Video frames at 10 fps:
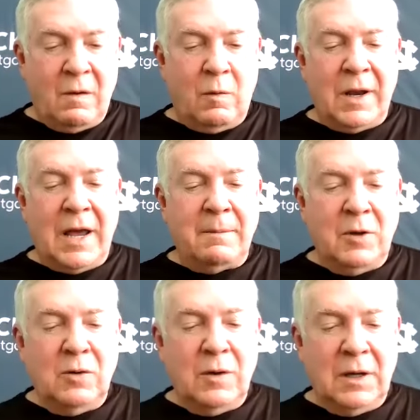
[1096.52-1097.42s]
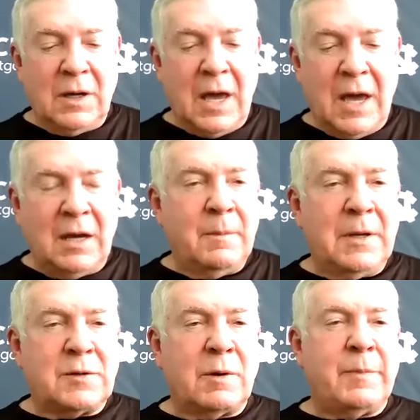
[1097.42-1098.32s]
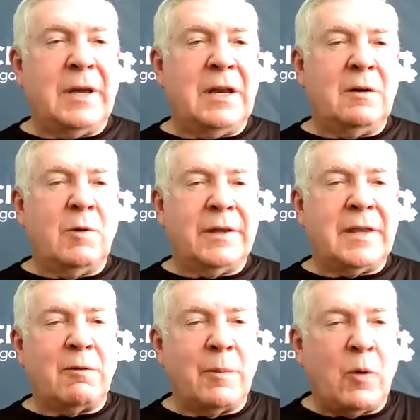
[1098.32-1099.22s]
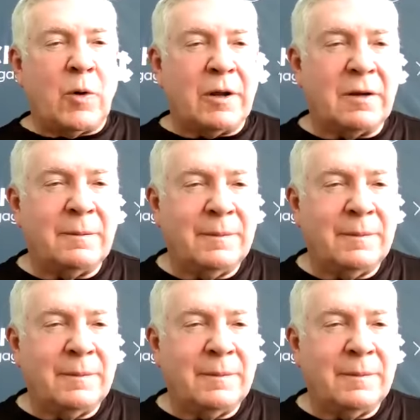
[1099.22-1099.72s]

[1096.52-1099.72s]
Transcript: What I'm doing, Adam, is repeating what they reported.